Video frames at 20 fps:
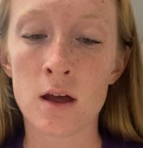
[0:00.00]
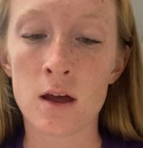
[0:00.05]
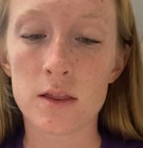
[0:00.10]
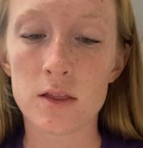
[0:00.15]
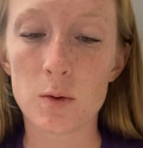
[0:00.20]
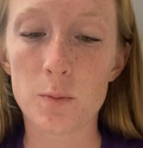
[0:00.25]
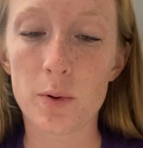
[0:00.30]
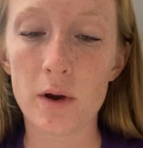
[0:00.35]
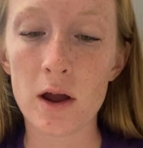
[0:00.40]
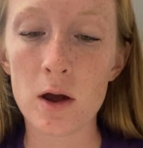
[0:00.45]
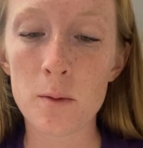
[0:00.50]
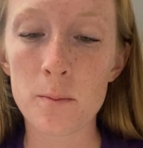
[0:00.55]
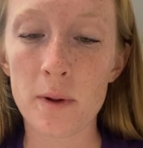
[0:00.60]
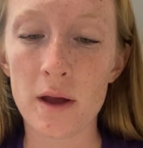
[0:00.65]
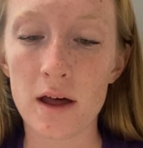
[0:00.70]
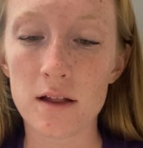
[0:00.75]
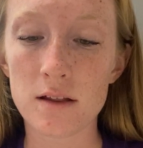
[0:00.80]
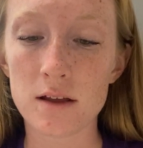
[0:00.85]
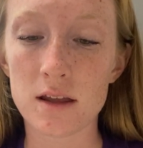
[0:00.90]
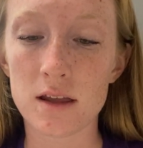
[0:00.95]
The brown
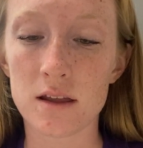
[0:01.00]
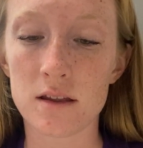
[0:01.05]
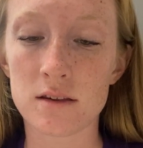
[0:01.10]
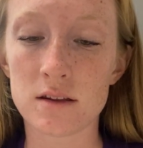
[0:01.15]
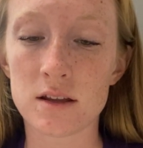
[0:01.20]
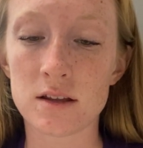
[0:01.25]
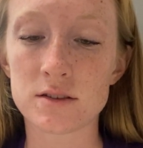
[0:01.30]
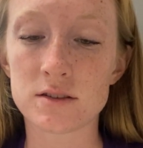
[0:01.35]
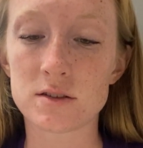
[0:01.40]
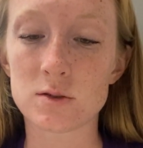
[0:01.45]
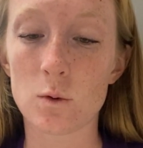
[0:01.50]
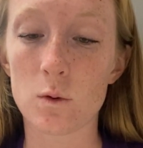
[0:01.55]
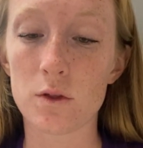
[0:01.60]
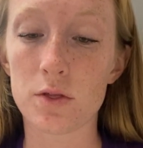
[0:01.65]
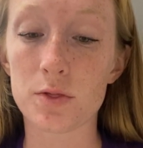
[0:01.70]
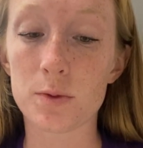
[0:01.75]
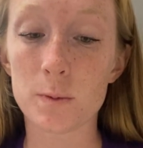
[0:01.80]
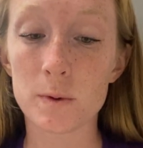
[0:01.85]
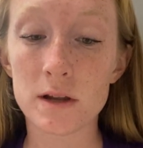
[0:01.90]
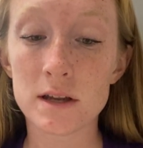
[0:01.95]
pelican can store
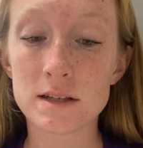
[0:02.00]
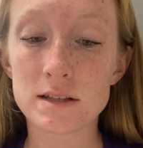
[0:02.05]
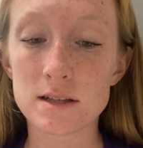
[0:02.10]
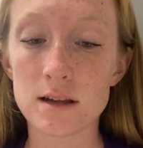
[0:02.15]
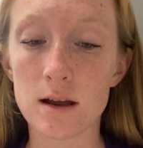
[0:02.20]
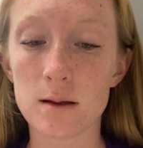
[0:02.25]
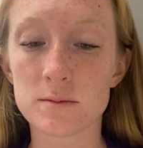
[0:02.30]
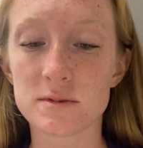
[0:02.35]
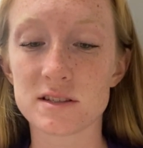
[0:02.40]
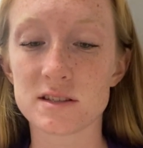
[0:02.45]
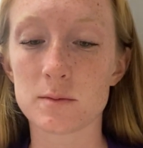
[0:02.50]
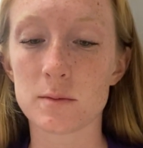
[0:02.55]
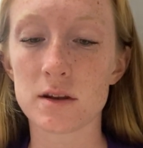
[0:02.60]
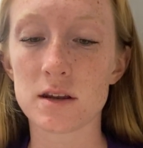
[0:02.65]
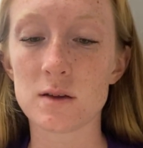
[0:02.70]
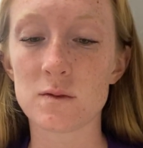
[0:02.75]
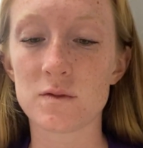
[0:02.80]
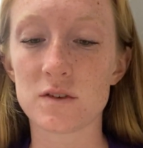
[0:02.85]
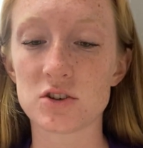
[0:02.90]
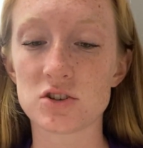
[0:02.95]
3 times as
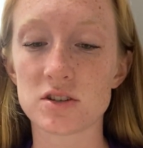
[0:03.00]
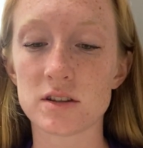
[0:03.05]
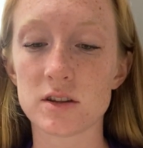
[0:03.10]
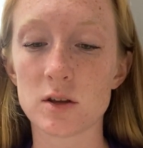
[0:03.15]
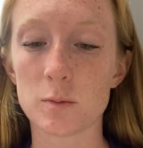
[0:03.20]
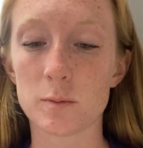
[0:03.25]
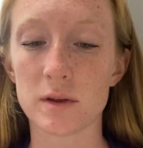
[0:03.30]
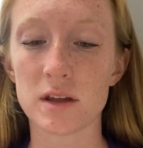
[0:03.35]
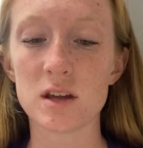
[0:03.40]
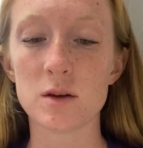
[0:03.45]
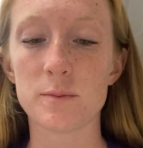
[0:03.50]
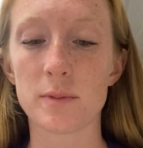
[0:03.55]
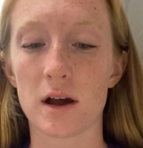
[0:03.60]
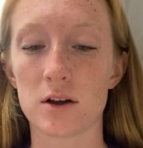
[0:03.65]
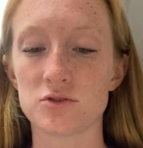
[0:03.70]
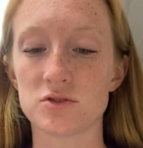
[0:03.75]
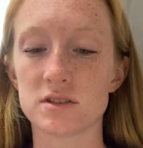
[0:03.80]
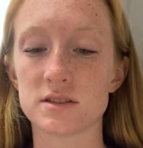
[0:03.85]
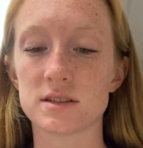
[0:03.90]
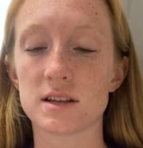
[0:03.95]
many fish in their beak
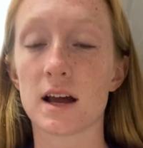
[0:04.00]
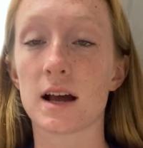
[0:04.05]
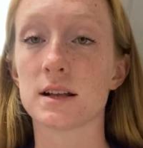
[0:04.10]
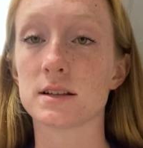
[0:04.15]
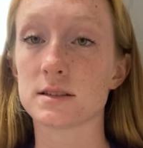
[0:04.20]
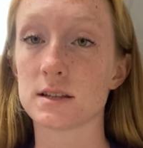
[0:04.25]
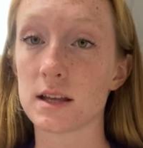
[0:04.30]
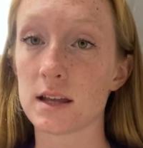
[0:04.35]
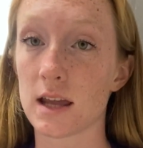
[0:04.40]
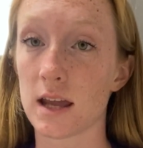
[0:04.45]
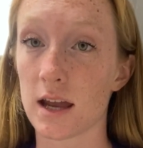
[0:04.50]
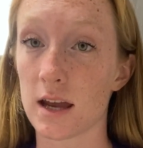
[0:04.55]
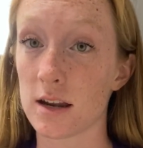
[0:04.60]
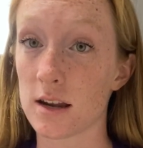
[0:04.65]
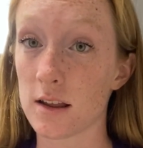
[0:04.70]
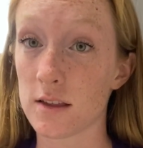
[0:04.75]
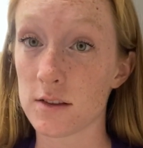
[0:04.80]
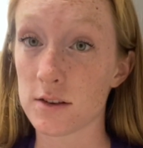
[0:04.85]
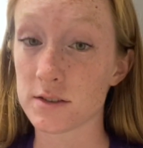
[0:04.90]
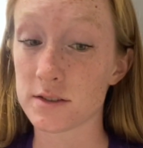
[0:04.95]
pouches as they can
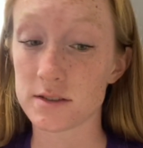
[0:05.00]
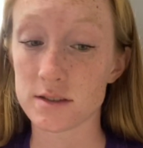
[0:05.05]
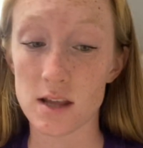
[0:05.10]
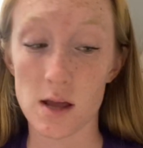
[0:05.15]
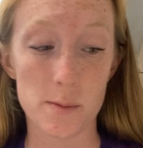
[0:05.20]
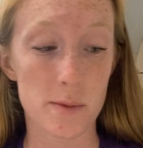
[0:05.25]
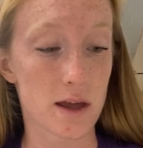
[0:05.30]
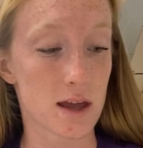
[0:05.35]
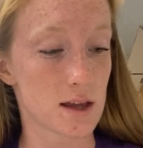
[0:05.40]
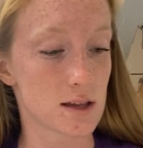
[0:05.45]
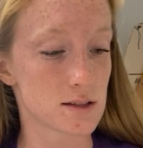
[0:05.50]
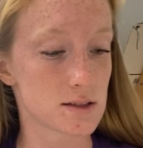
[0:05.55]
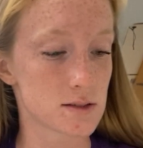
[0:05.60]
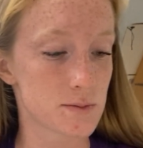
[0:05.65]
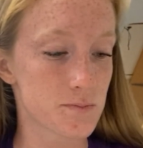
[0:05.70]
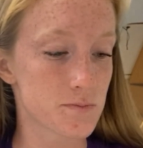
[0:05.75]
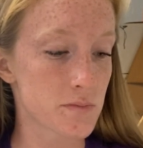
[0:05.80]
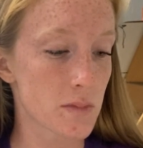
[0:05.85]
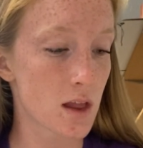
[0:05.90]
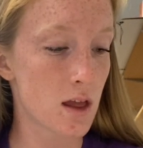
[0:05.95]
in their stomachs.
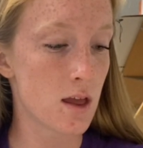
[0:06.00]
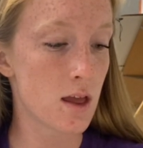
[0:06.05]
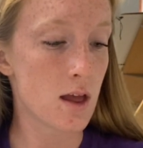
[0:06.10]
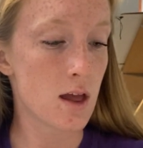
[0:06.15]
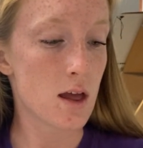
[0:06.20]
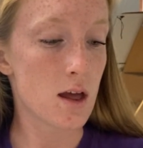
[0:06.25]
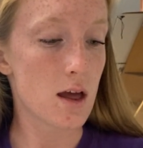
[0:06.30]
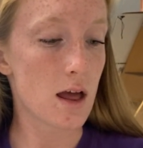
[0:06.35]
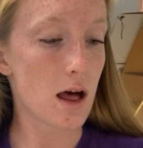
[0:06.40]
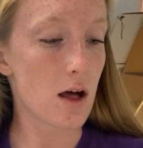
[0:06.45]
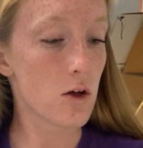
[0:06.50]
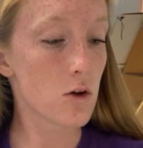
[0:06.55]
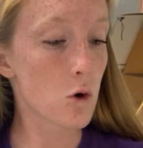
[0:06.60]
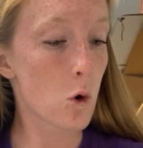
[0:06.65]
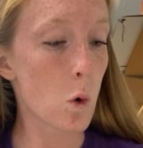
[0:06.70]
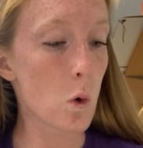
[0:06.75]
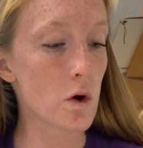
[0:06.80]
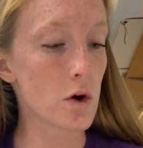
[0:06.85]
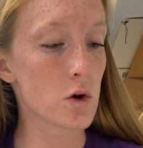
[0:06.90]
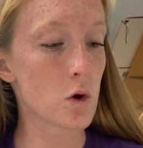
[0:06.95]

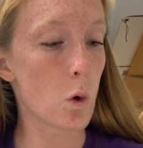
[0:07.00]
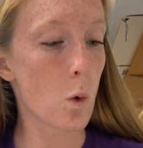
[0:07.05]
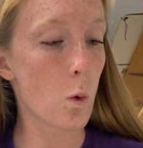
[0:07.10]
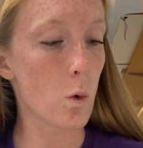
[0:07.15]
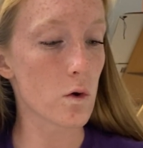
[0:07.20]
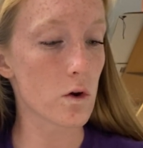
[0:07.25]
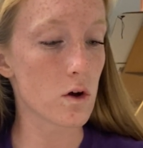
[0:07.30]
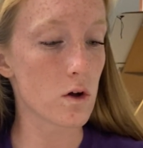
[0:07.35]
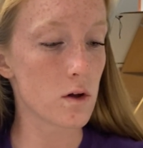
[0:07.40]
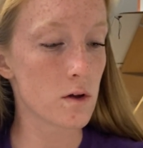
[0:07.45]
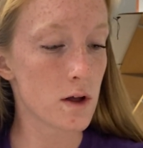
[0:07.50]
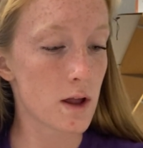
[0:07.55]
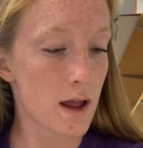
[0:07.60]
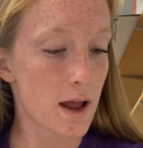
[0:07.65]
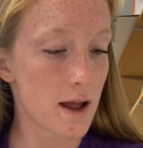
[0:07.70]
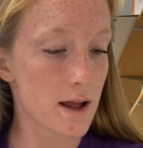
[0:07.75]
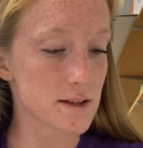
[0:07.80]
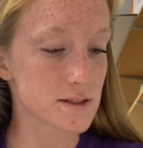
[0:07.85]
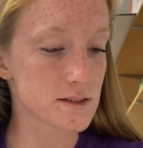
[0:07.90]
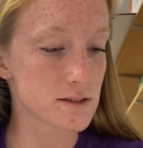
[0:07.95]
Elkhorn Coral
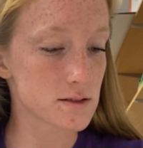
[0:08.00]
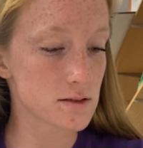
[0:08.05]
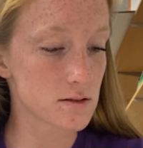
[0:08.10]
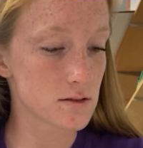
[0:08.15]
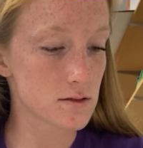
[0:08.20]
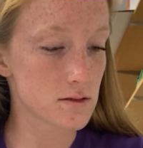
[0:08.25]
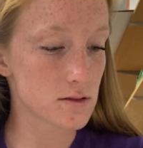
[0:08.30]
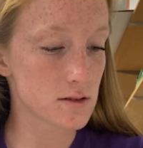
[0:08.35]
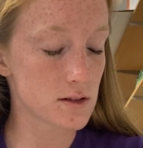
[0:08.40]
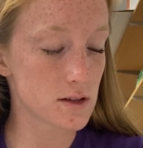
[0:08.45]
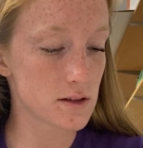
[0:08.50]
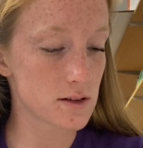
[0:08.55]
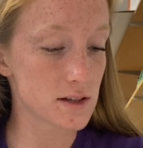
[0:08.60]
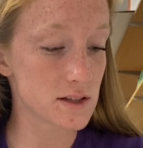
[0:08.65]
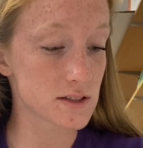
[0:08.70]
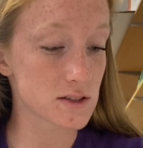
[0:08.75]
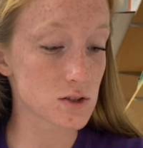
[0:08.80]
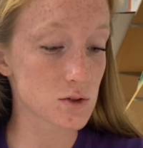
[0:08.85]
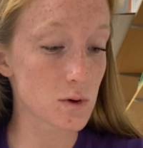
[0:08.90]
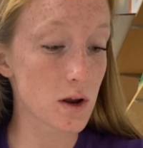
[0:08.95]

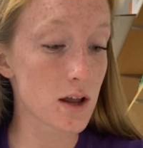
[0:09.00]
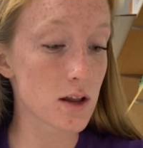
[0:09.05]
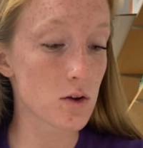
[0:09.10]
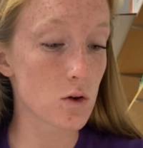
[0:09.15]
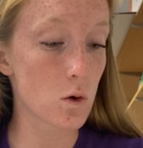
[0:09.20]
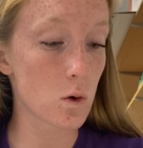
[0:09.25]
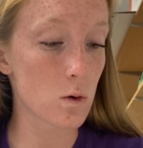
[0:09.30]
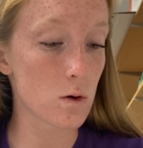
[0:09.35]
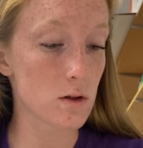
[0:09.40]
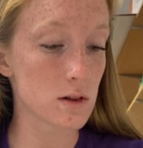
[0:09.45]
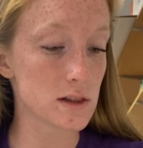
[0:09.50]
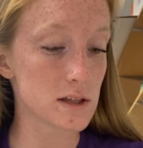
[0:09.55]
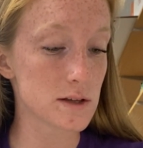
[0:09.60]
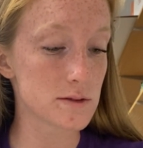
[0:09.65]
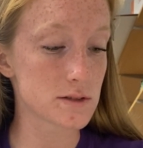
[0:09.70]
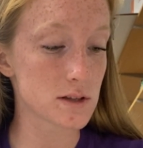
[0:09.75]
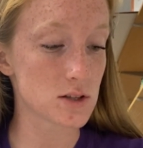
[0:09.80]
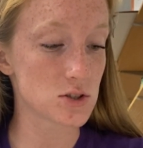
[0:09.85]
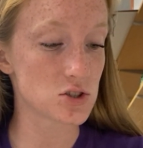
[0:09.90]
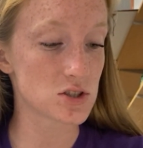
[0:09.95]
this threatened coral
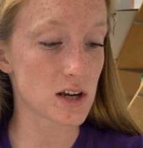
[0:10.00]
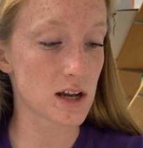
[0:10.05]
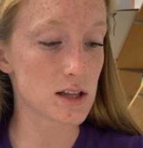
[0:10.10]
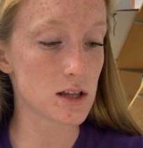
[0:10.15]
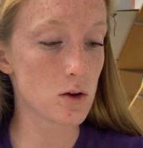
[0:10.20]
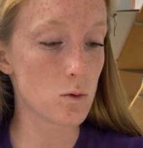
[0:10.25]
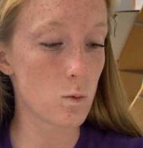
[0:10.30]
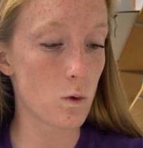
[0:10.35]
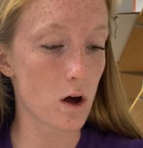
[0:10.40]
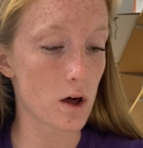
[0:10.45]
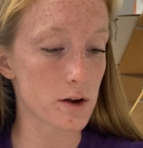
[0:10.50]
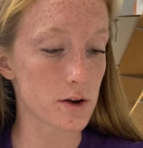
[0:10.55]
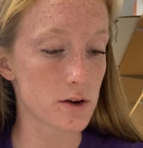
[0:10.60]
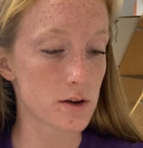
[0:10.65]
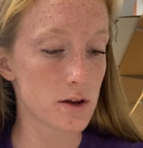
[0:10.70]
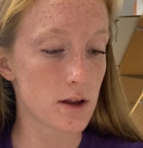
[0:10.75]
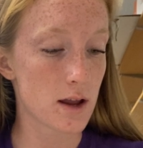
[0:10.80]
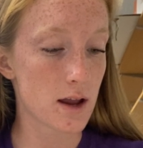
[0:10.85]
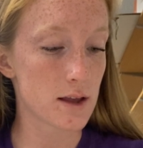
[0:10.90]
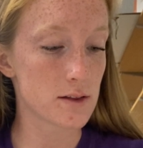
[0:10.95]
lives in shallow
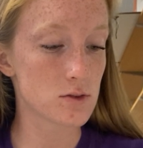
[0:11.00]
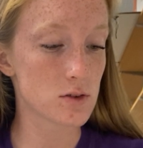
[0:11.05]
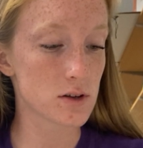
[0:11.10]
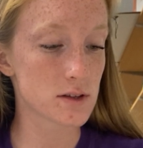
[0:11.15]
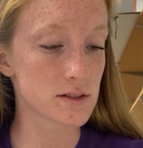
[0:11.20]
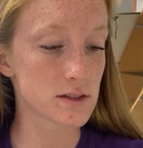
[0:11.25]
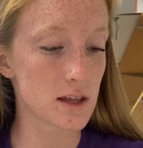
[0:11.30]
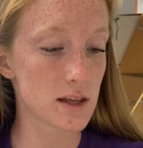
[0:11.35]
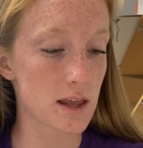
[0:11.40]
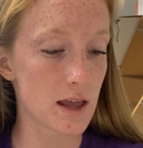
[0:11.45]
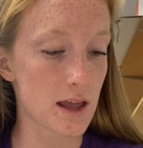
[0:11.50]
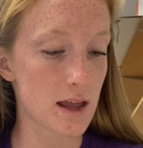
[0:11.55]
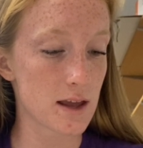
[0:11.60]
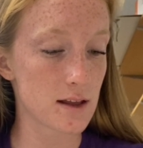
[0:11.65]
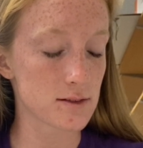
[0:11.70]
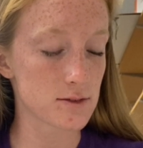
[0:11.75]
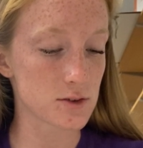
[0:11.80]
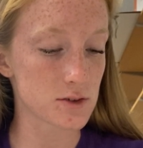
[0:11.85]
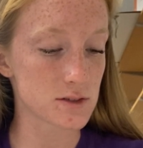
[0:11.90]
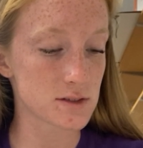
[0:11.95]
water and looks like
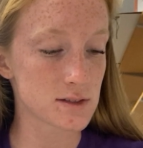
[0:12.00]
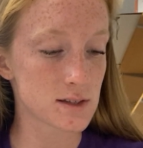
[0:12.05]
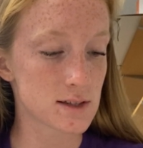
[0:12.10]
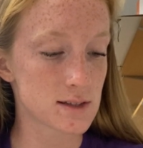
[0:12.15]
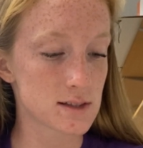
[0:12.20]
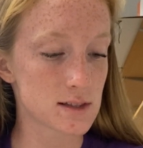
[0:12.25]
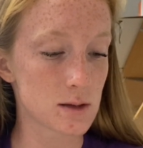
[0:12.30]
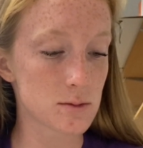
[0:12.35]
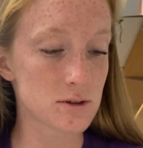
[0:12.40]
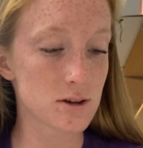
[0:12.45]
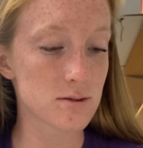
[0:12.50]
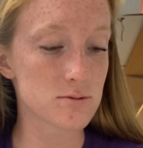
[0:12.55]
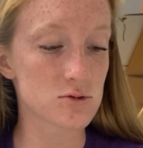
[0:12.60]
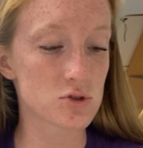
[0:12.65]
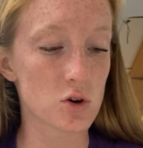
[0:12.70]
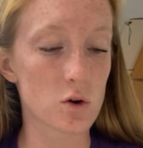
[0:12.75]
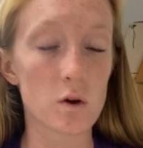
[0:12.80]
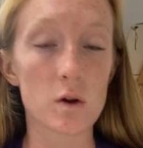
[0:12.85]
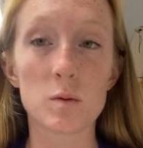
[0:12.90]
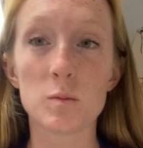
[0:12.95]
antlers, sometimes
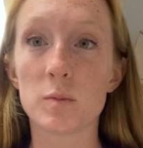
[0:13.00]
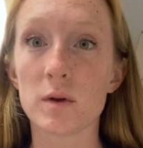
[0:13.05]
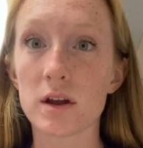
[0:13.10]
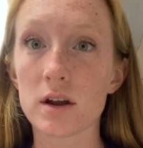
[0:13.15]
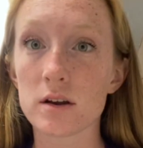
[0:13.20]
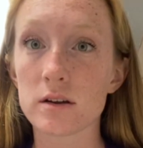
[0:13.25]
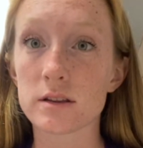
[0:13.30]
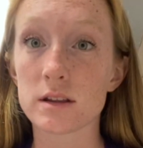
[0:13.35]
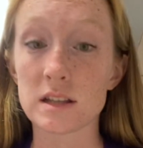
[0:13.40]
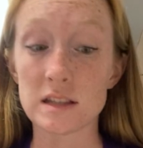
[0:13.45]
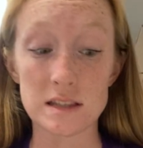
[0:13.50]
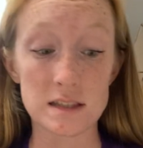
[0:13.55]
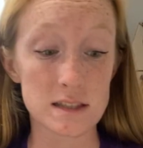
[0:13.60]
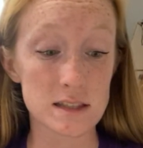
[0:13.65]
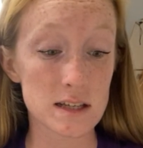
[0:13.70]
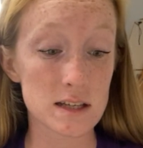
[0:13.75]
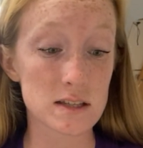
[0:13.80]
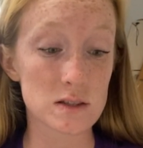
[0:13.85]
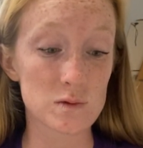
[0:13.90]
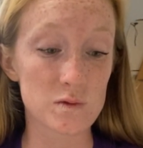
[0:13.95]
growing bigger than
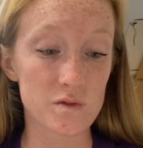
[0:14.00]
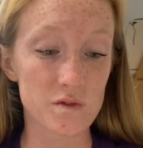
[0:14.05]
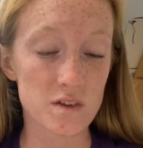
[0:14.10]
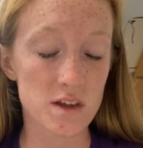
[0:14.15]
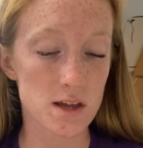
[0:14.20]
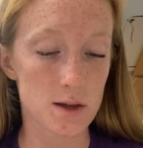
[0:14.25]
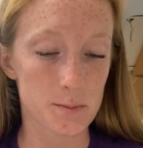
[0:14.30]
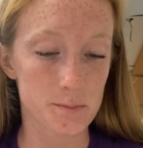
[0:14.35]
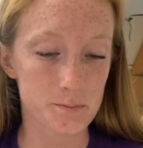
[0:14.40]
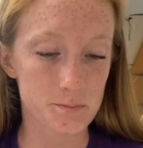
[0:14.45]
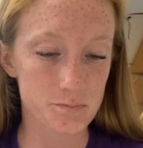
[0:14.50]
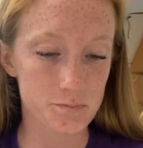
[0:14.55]
6 feet.